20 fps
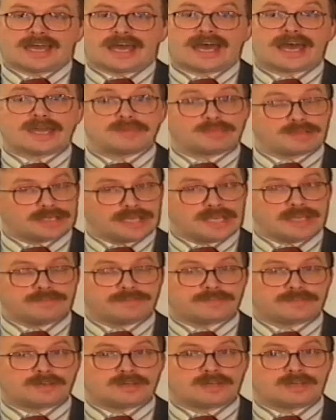I believe,
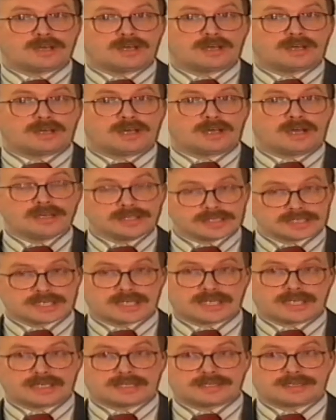
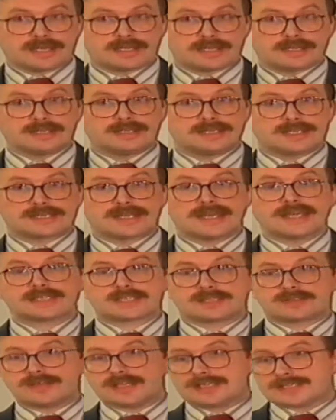honestly, that in these
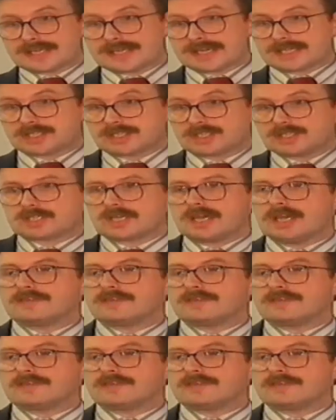next 3 sessions,